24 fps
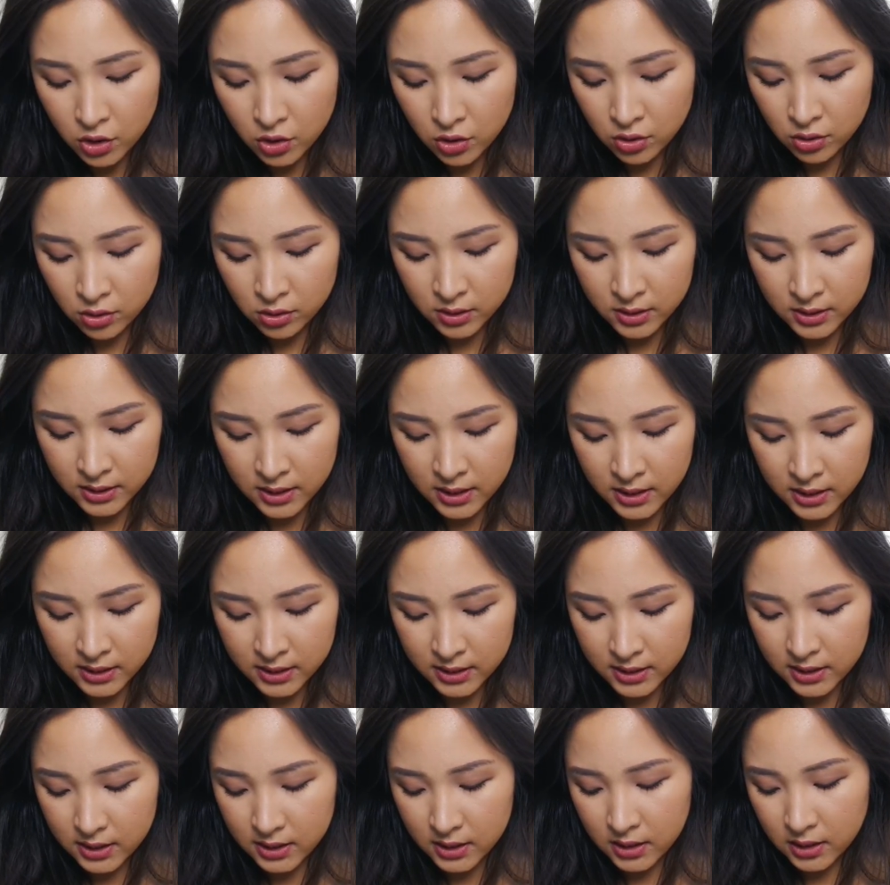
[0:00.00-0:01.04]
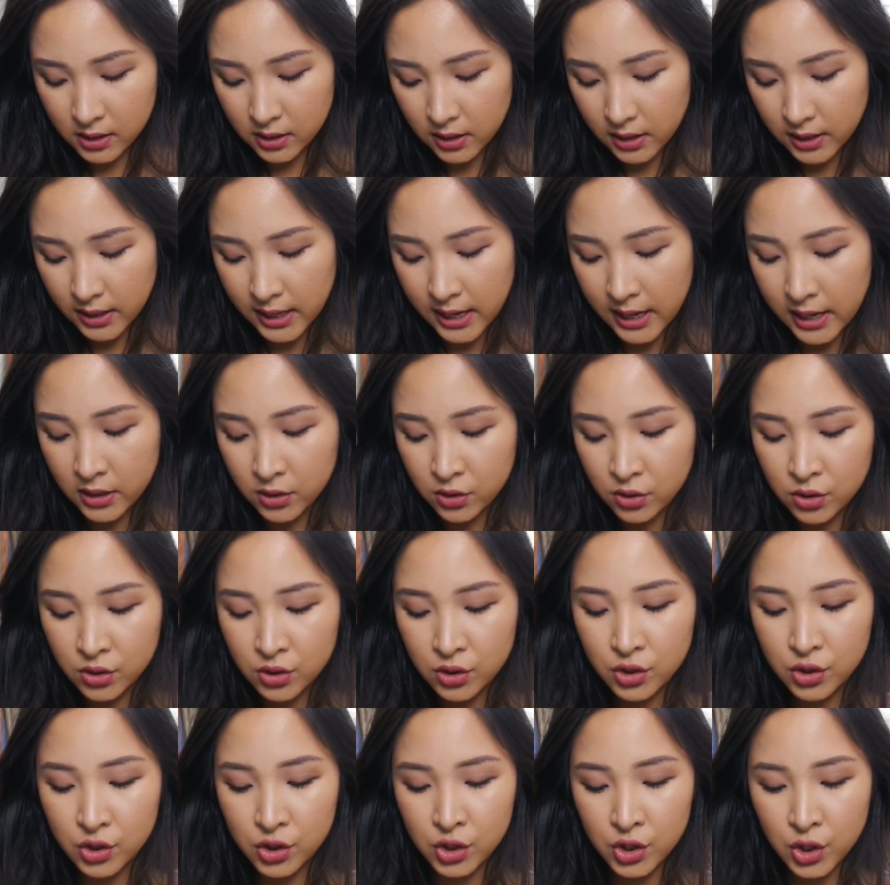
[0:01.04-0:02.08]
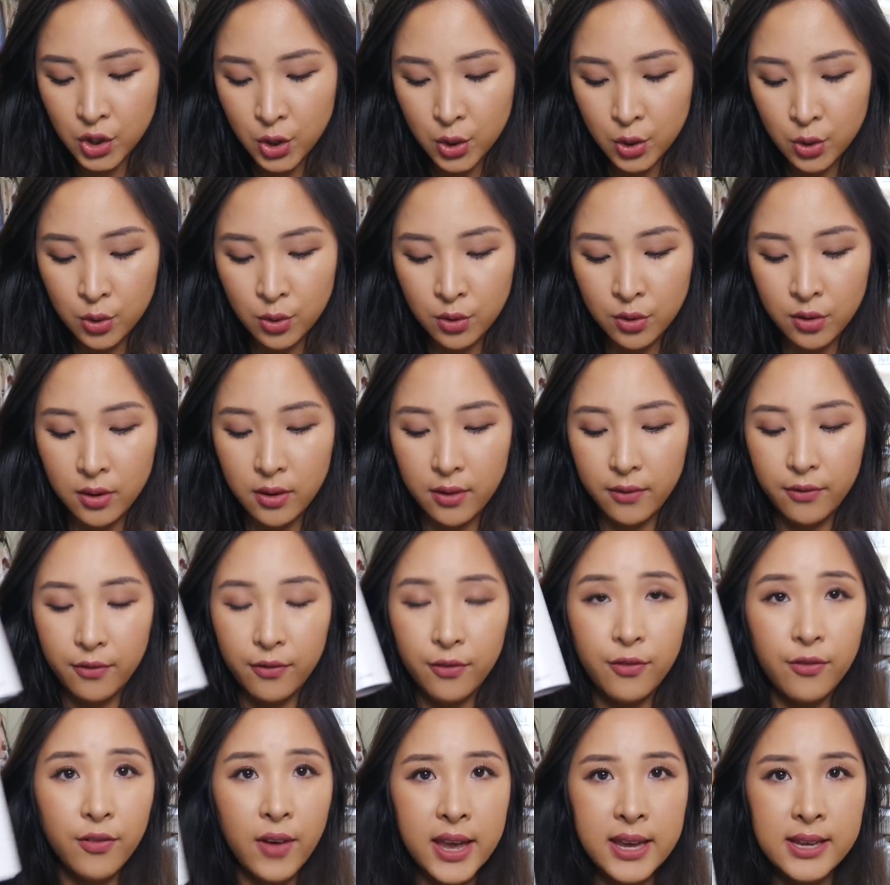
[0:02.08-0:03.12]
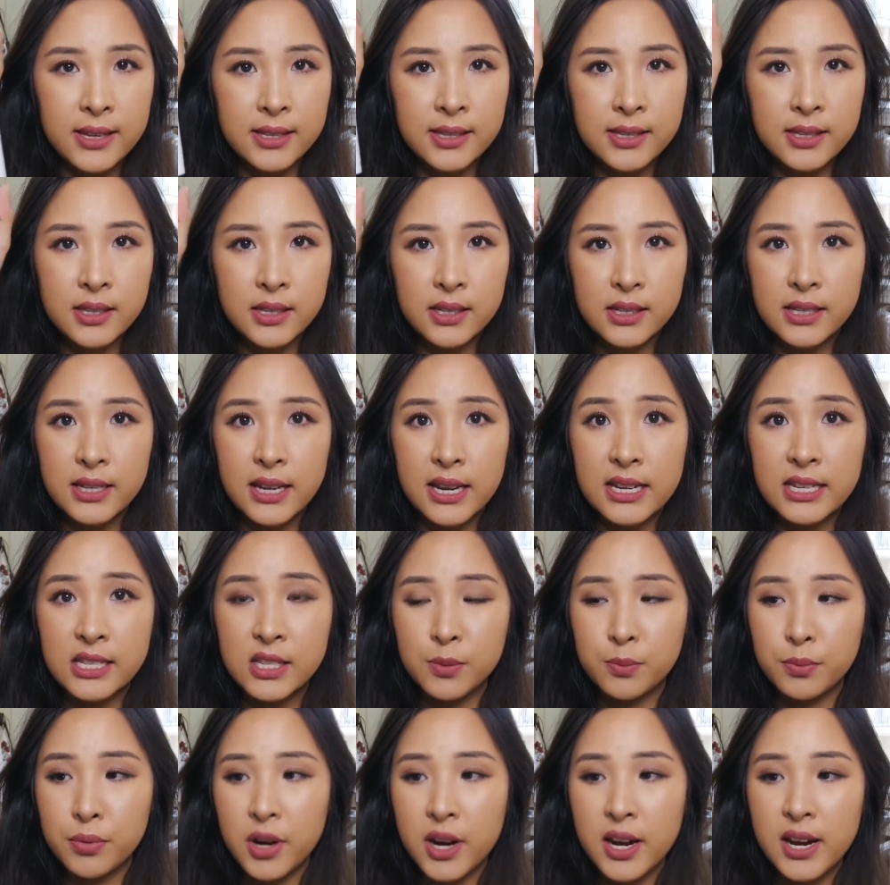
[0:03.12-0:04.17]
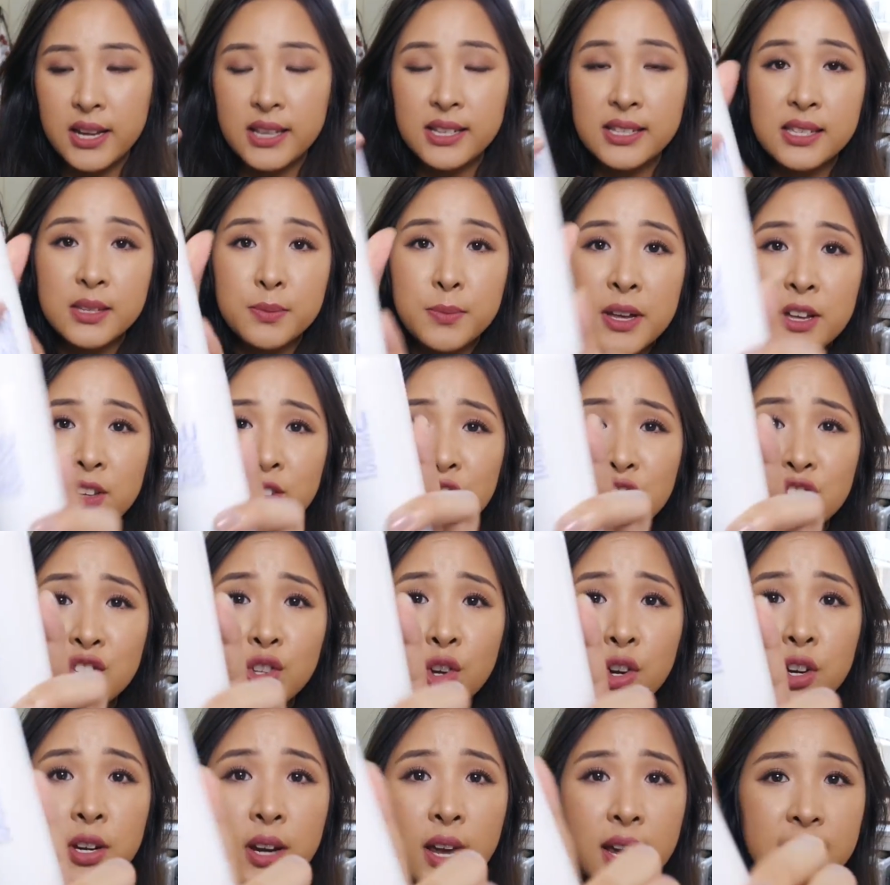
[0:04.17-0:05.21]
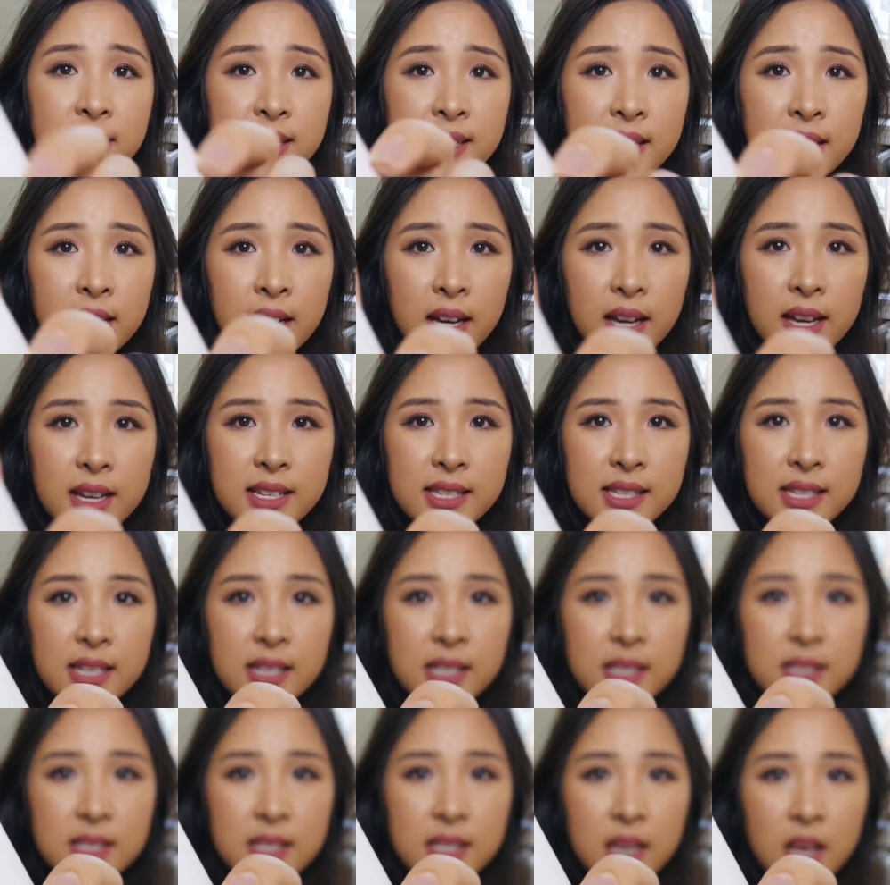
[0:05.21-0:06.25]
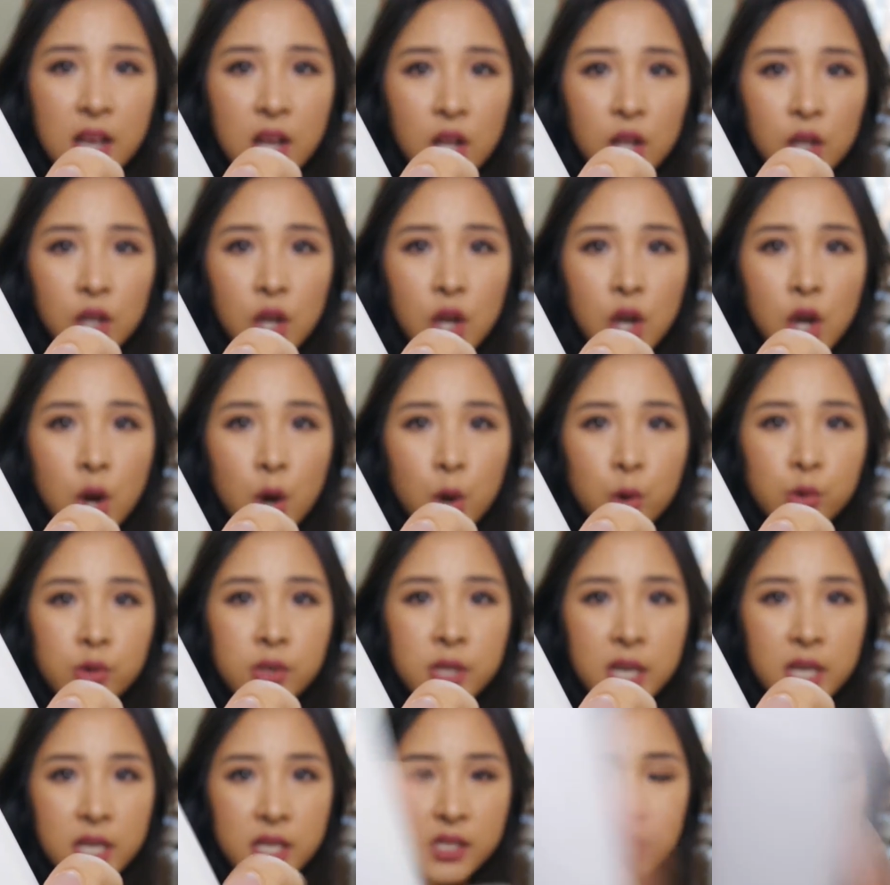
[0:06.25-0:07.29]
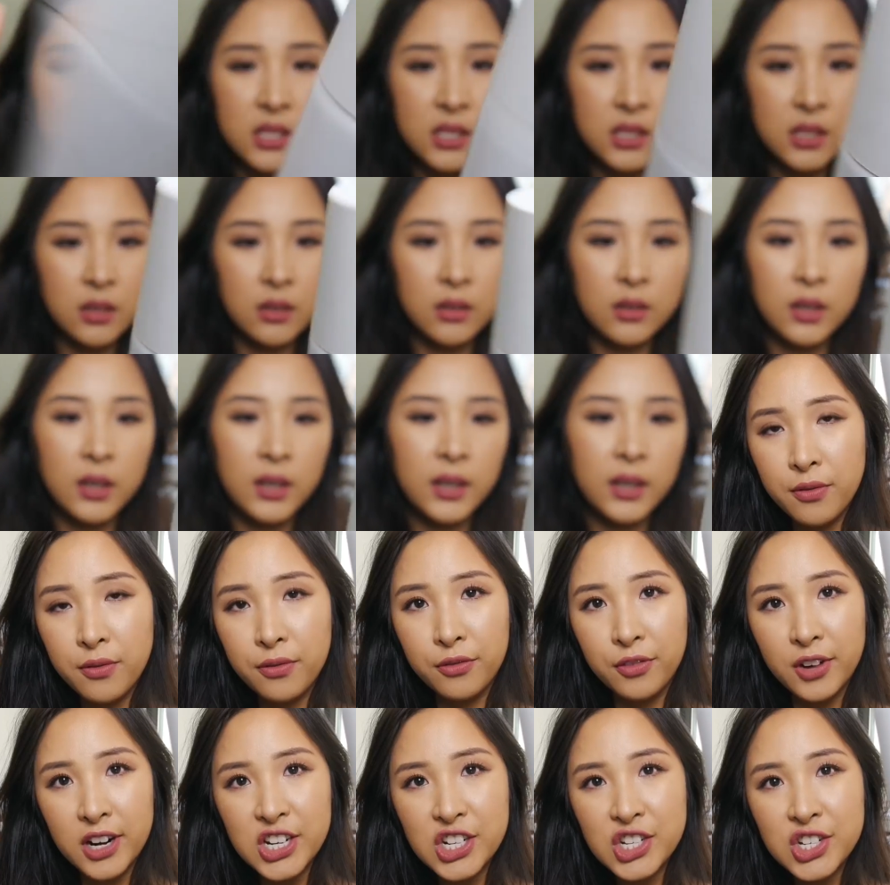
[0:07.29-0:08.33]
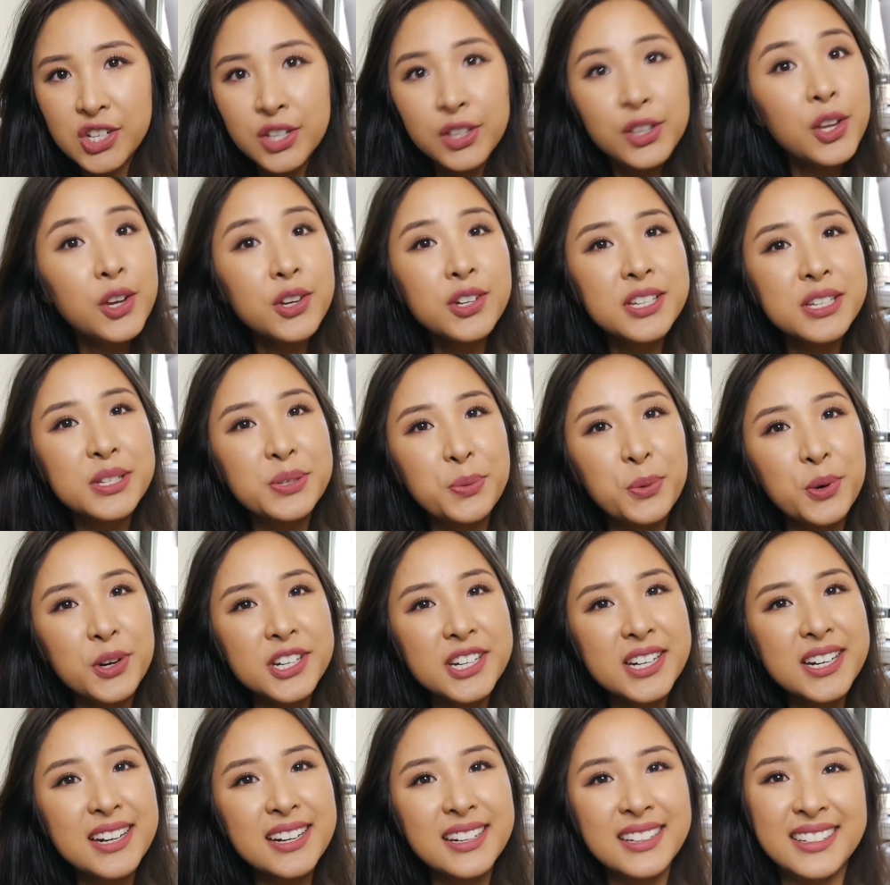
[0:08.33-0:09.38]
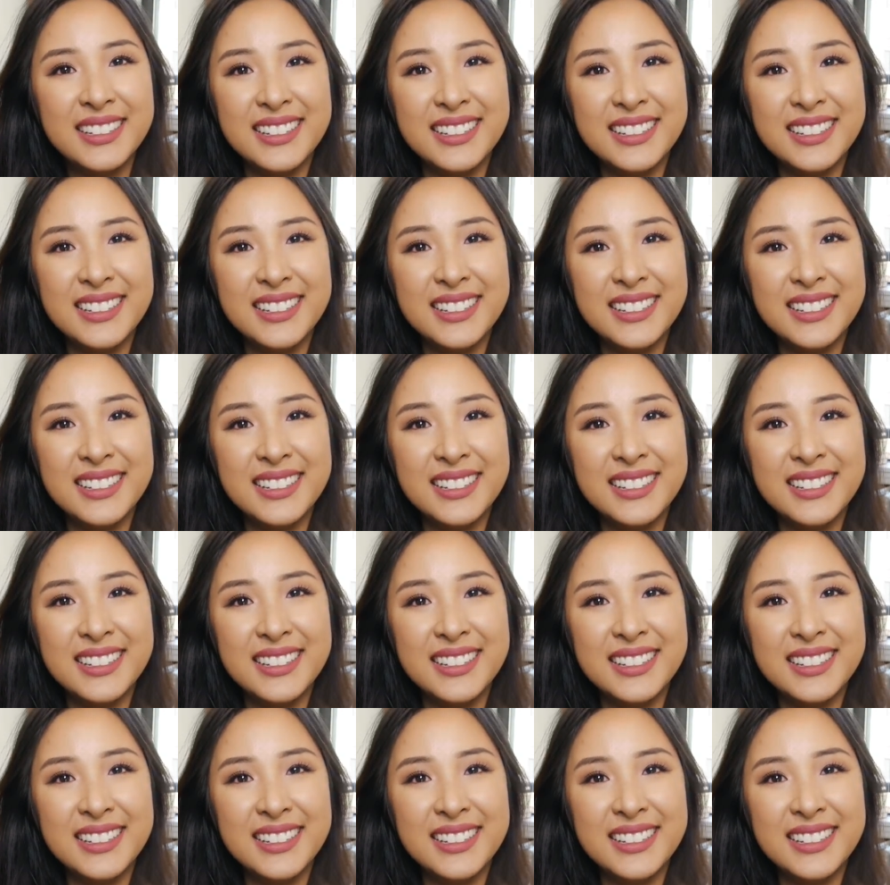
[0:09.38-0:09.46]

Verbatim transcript: use this Kenzo Face Day Spray. It smells so nice, and guys, it's lotus. Fresh lotus water.